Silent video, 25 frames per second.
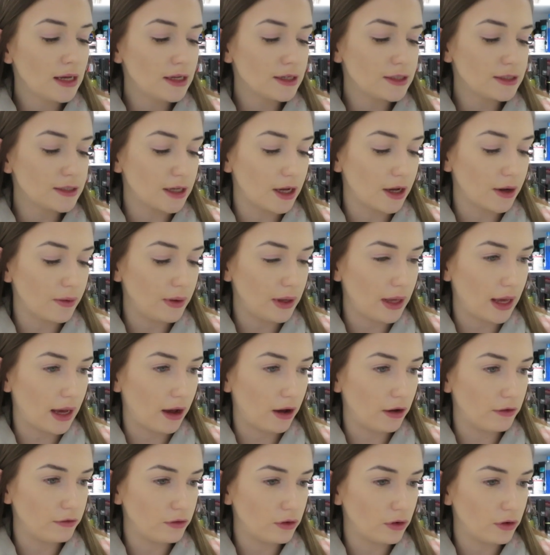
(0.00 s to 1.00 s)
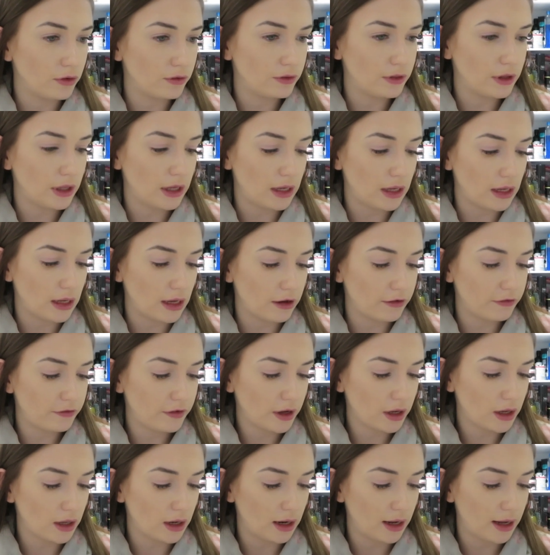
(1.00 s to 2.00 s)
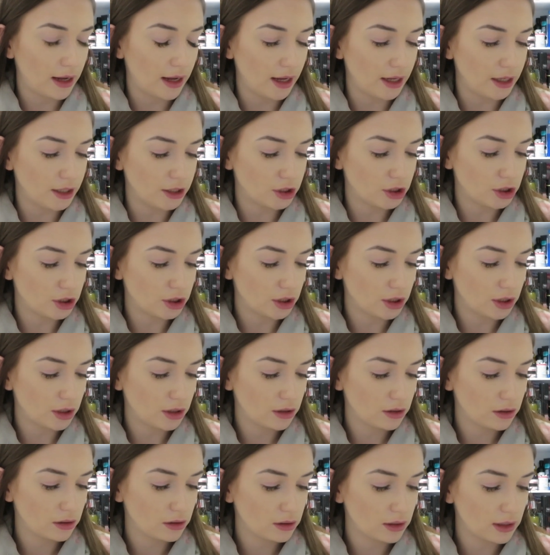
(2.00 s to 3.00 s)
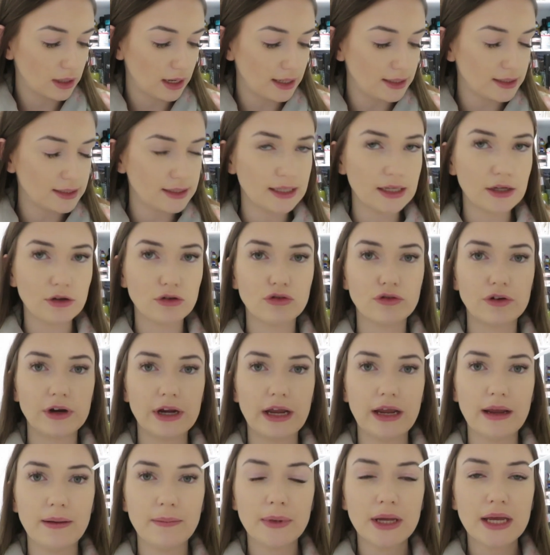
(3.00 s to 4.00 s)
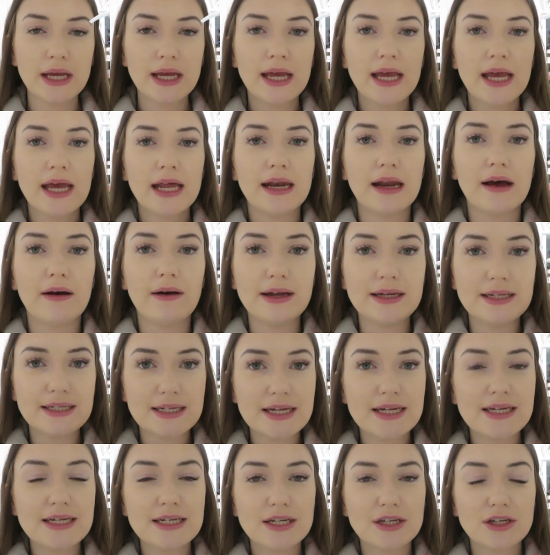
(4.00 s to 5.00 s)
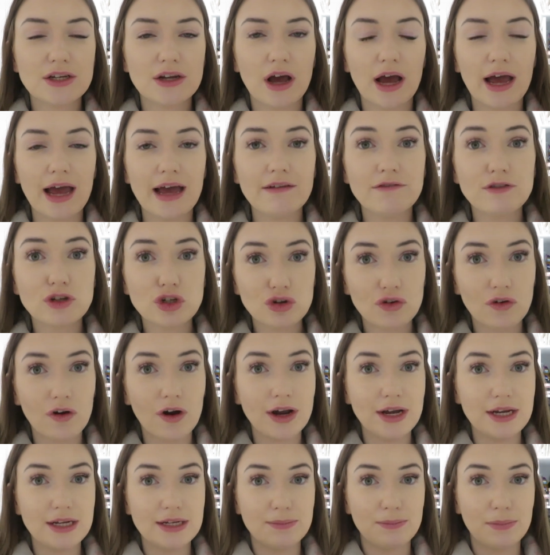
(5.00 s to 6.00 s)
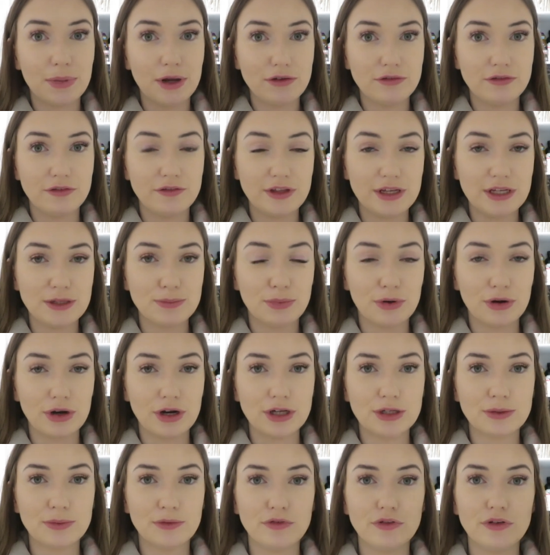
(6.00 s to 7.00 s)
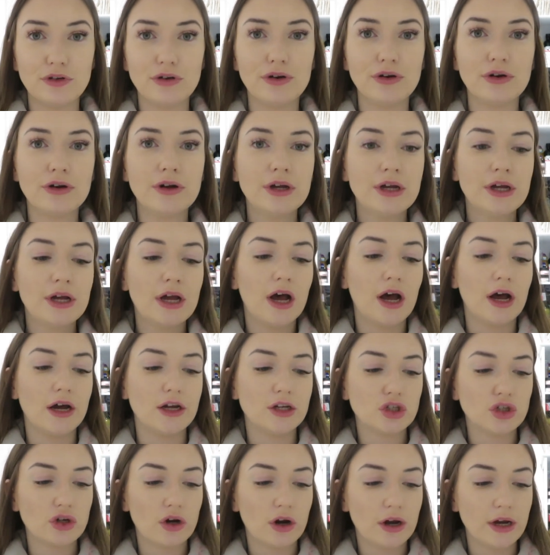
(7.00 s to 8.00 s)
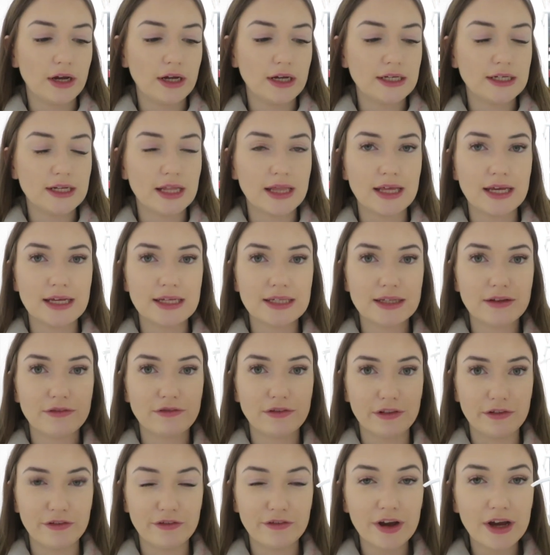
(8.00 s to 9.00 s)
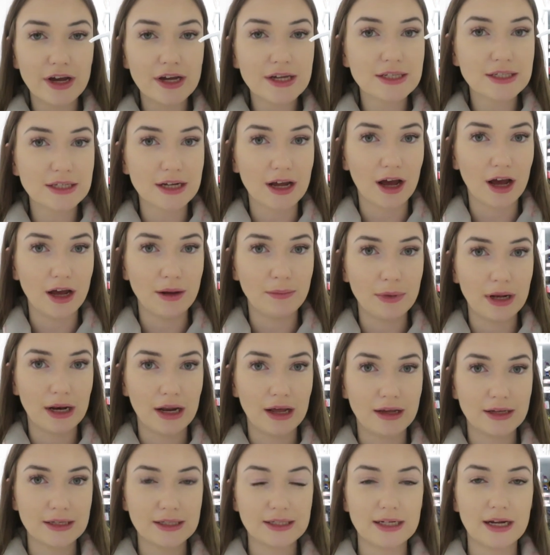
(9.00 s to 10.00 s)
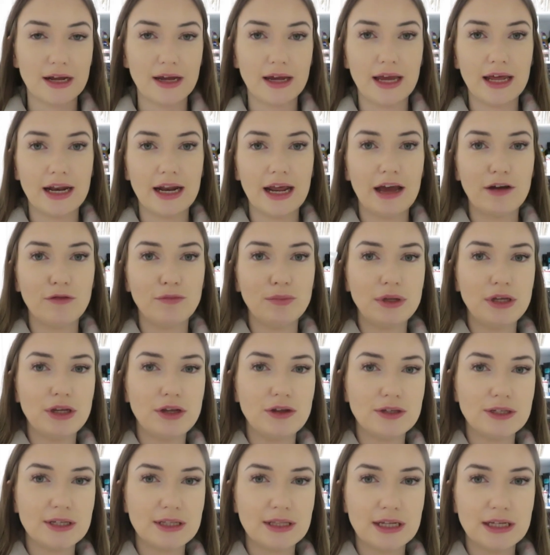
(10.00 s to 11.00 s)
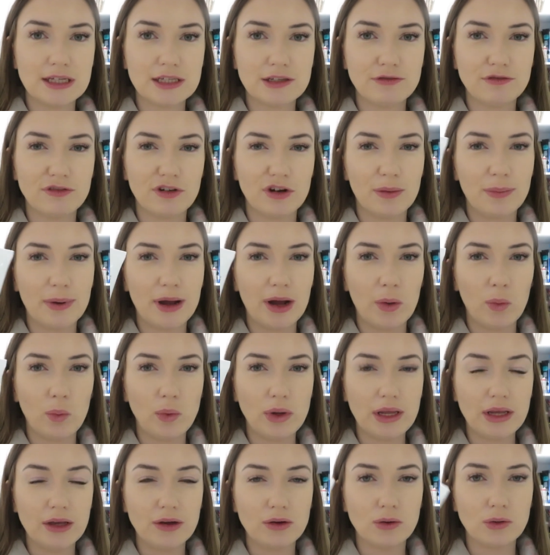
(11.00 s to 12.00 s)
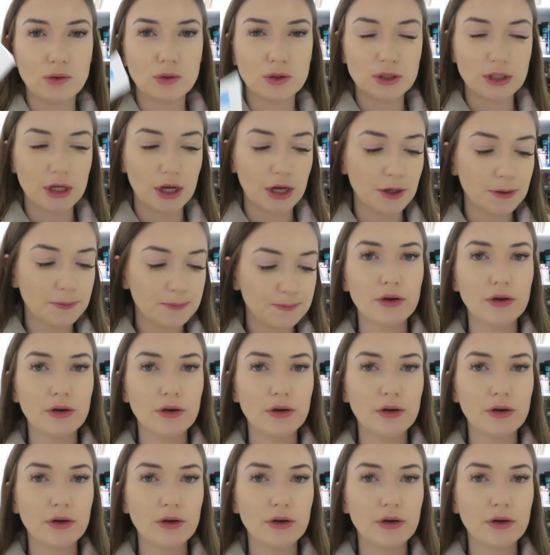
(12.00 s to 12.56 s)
So yeah, I've got the Effecular H Cleansing Cream. Now I have tried both of these products before. I tried this for the first time last night and I have been using this for about a week or so.